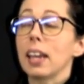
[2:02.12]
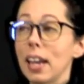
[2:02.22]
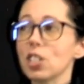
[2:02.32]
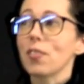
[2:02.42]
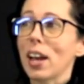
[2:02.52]

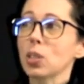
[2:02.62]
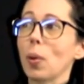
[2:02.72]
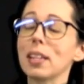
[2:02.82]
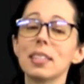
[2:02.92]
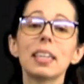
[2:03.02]
h of x, y,
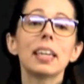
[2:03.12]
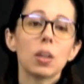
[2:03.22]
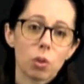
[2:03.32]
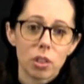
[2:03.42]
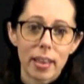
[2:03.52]
and z
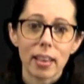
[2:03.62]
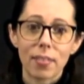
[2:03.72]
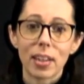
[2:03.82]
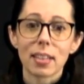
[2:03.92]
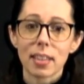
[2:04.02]
equal to that
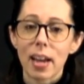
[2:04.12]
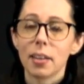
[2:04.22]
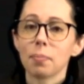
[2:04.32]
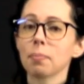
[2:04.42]
left-hand side.